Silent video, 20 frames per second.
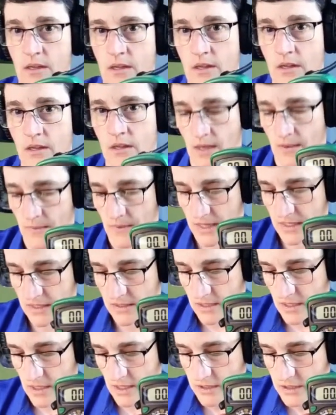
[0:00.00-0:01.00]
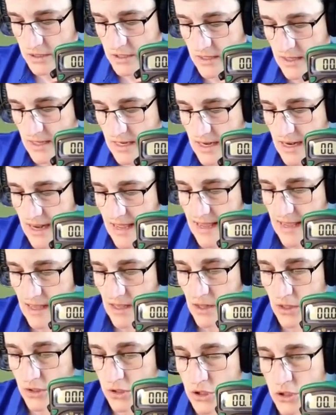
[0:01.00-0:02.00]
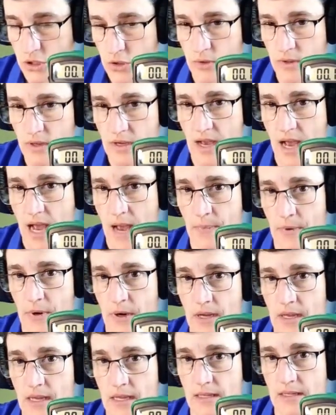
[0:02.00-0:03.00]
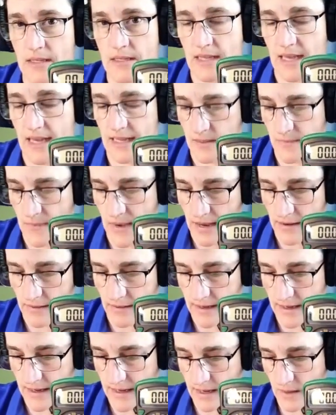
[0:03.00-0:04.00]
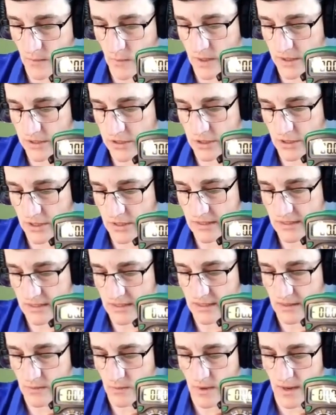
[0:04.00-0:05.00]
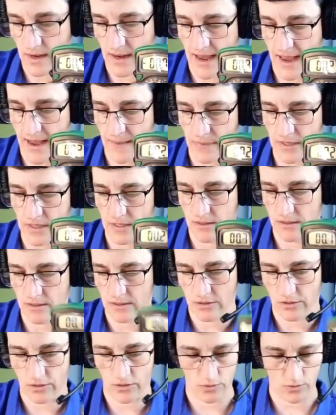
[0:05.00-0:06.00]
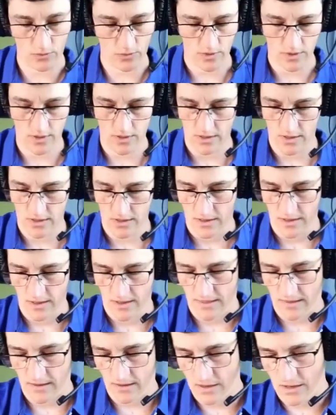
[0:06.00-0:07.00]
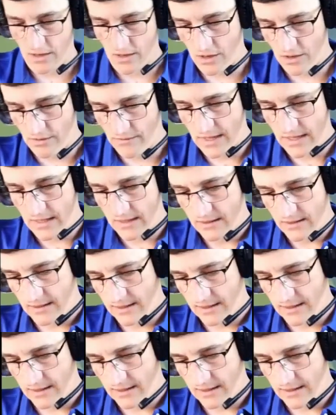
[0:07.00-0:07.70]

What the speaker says: I'm going to touch the nail to the copper inside the battery, and I want you to see what happens to the current.